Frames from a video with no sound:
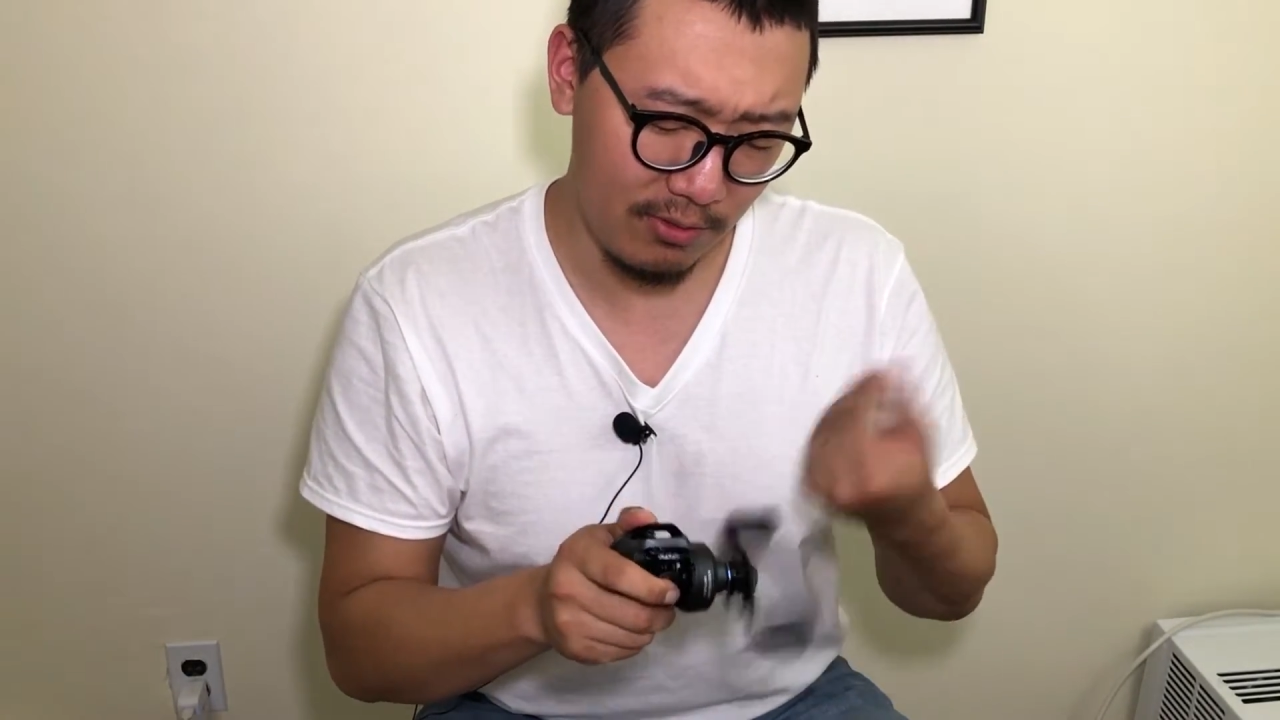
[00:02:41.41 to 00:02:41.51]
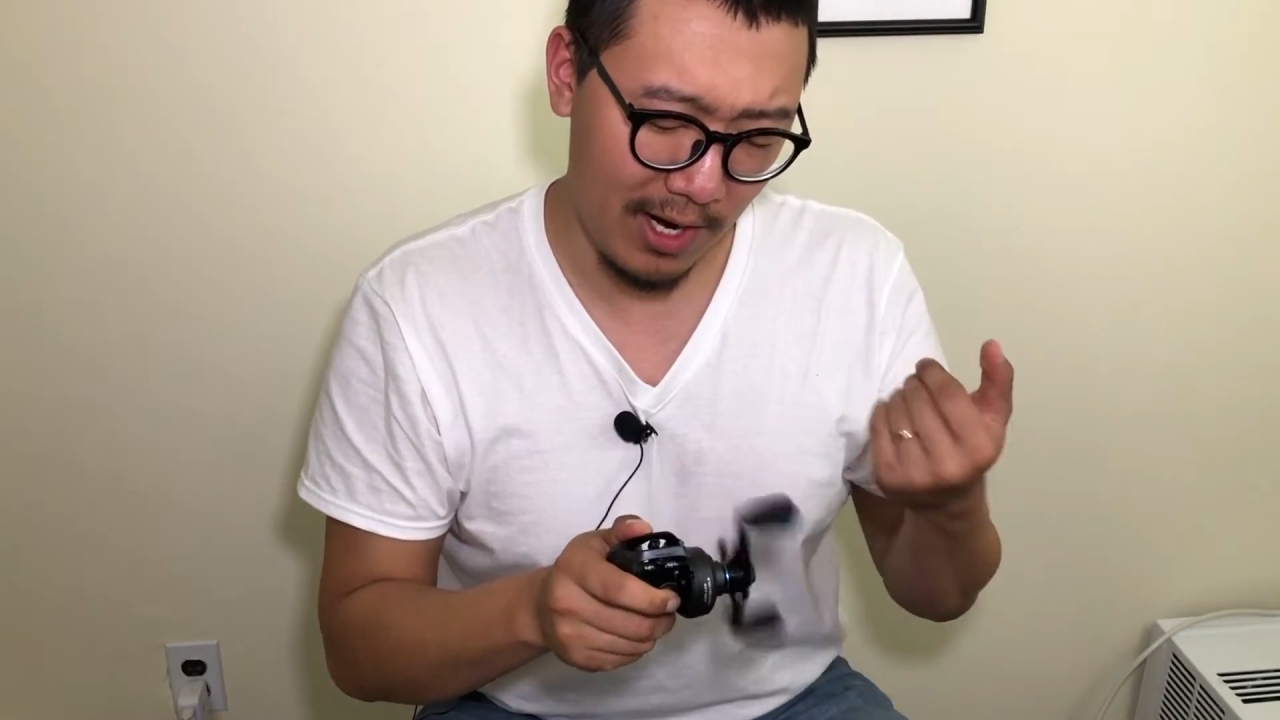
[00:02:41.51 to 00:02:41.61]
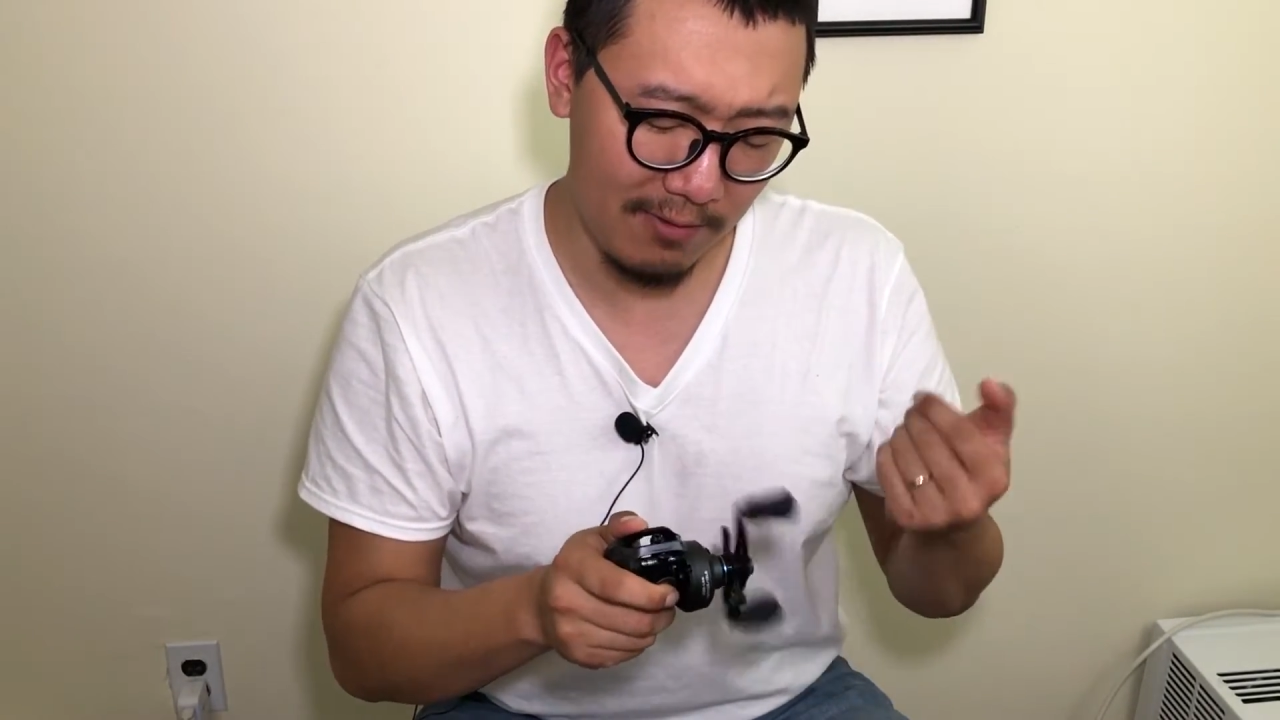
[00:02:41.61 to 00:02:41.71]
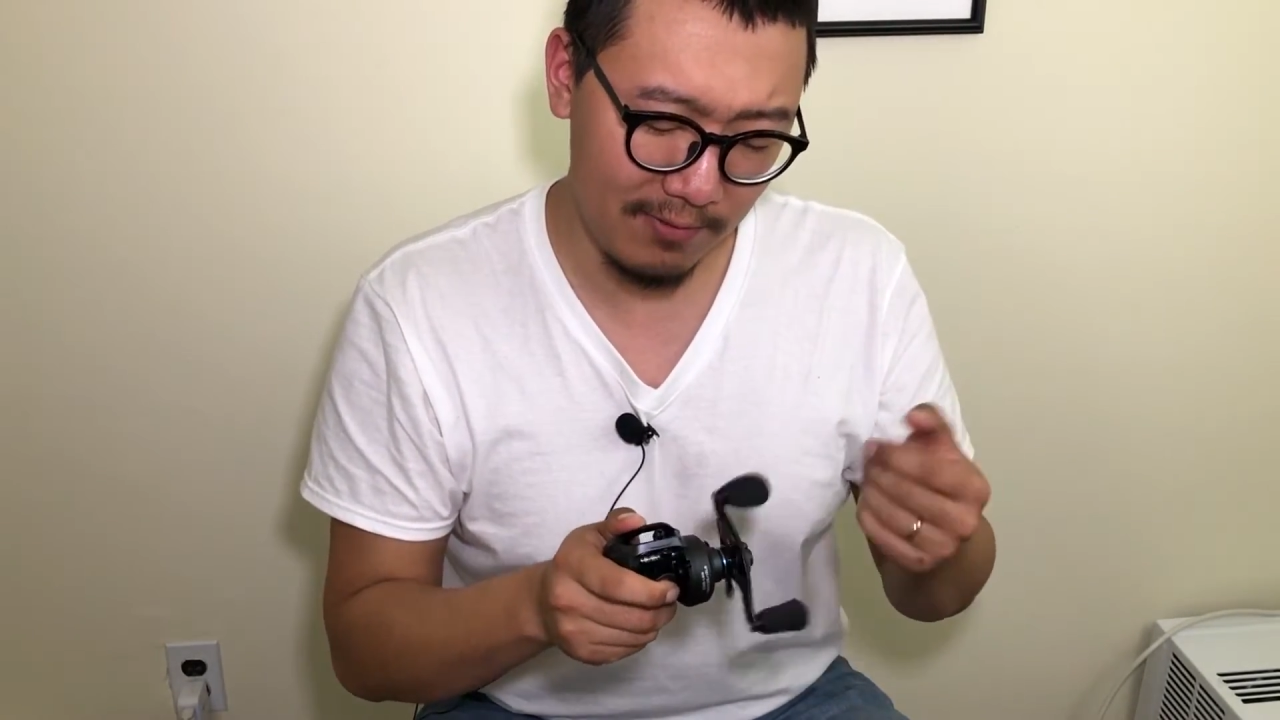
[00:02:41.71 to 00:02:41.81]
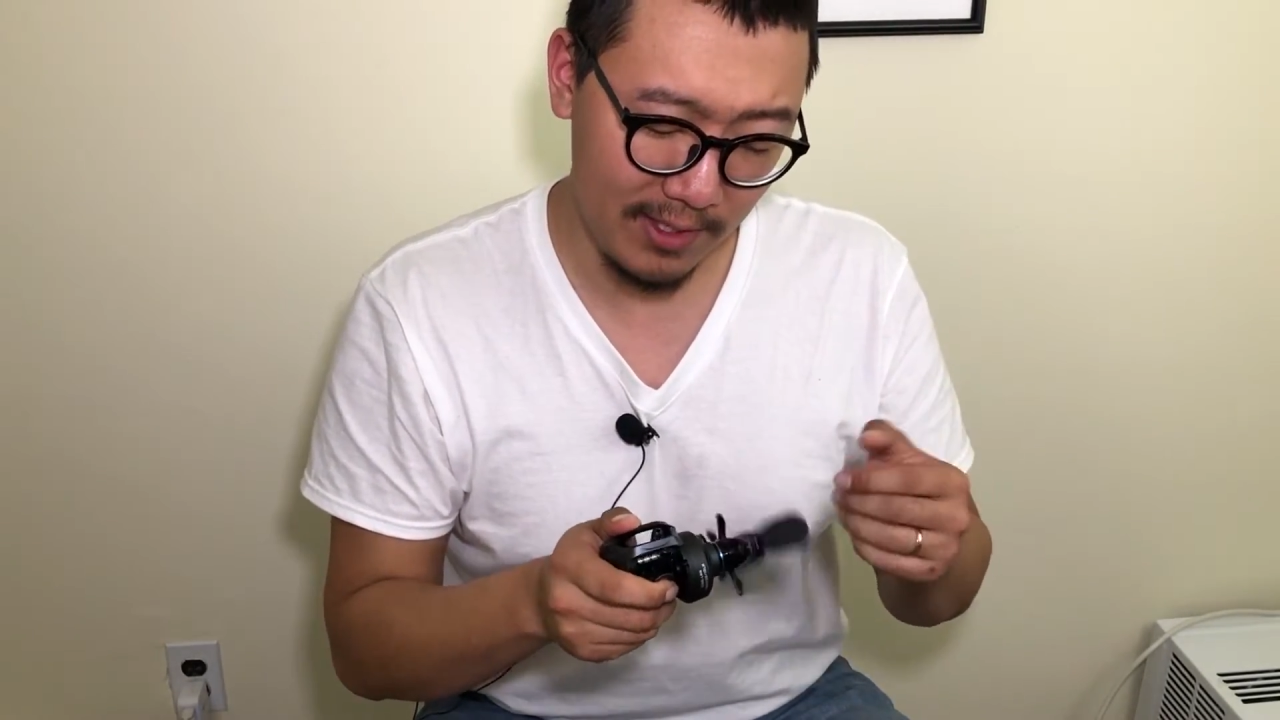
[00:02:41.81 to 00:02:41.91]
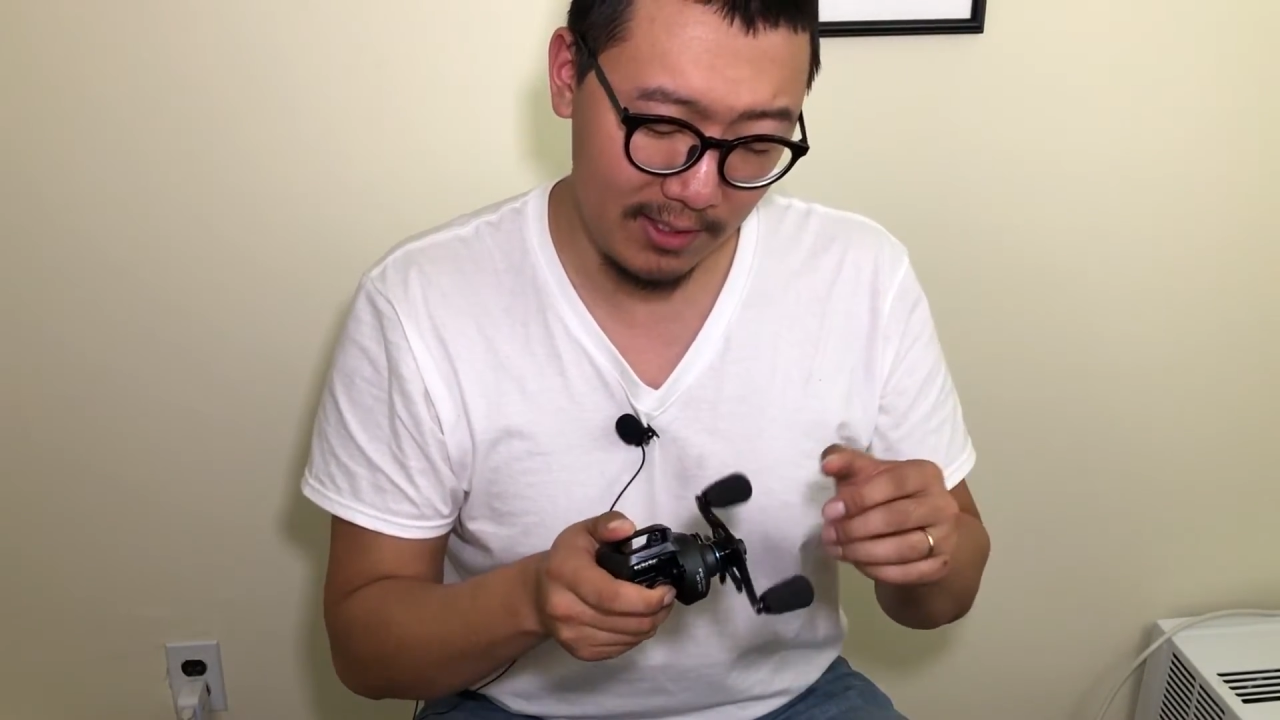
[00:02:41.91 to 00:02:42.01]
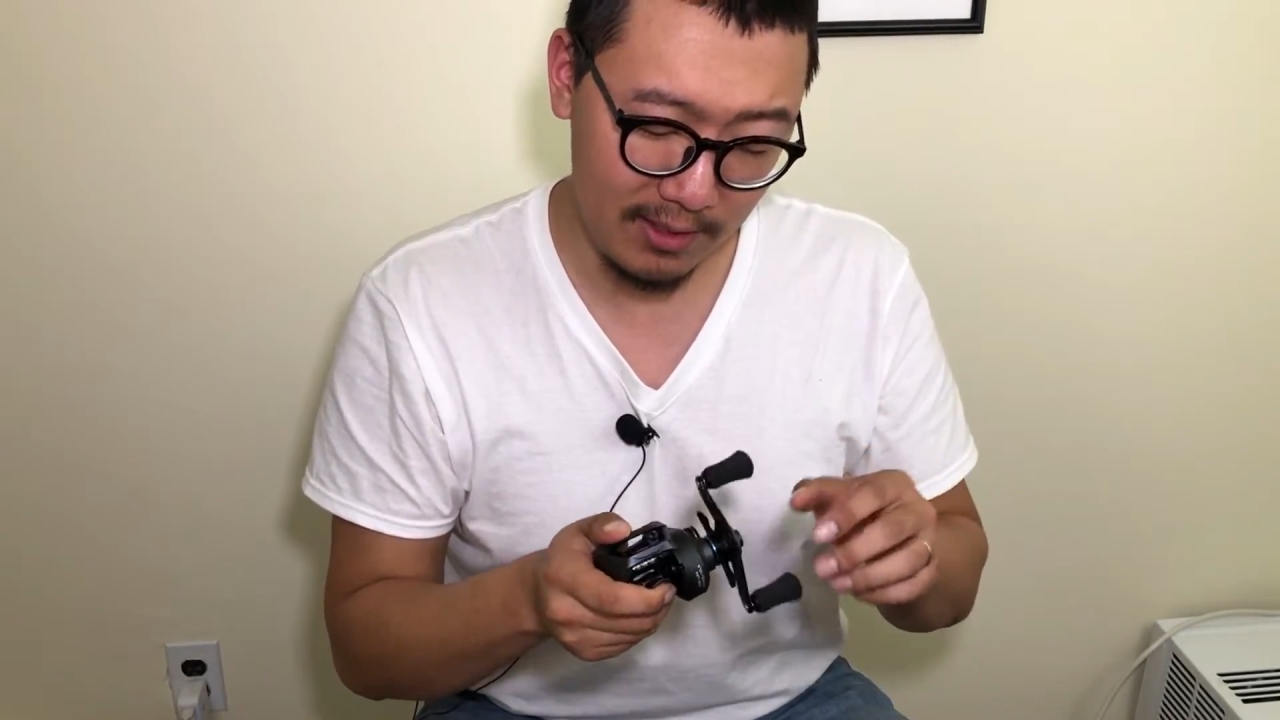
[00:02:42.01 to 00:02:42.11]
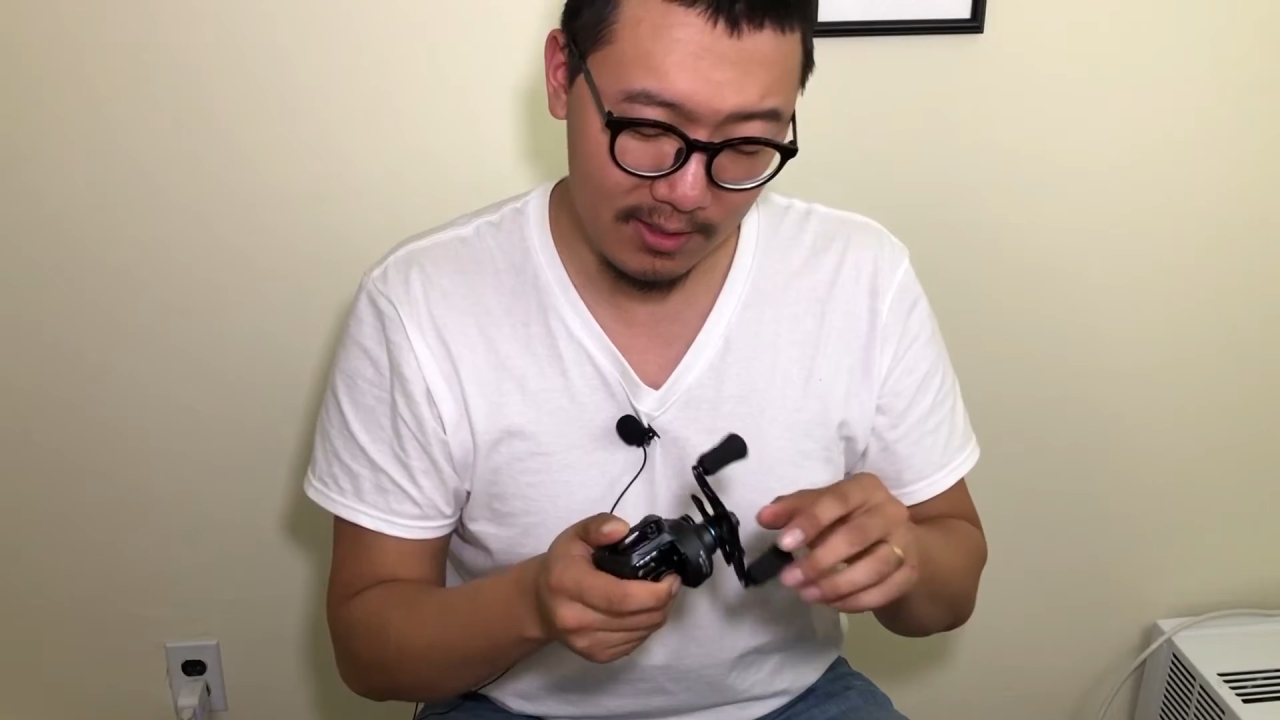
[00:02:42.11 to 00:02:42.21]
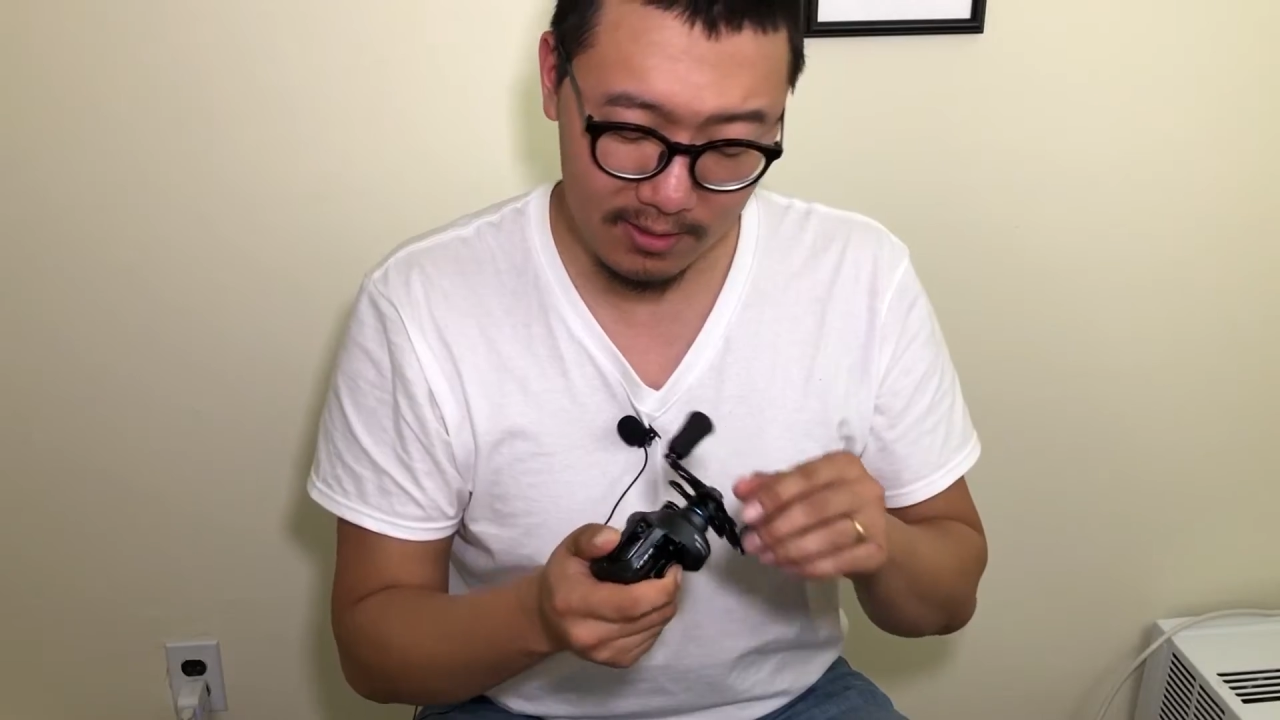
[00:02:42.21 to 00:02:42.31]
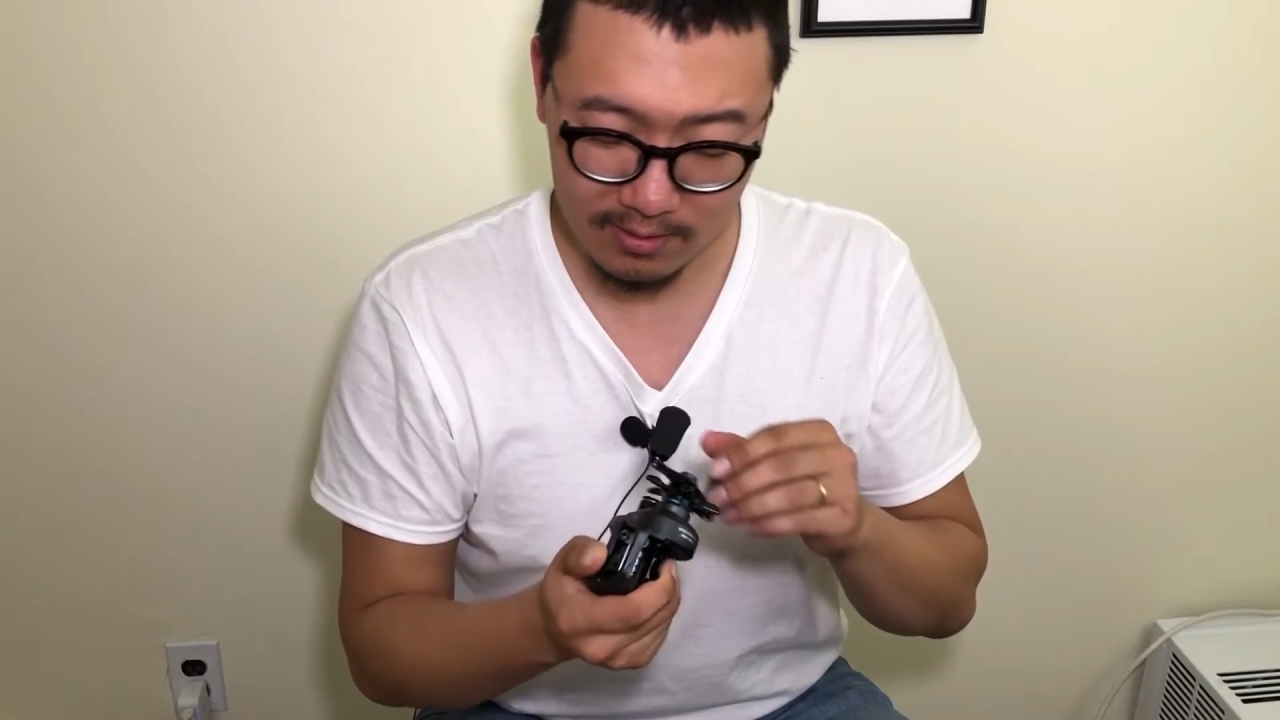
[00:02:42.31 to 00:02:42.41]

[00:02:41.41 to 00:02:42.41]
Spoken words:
graphite,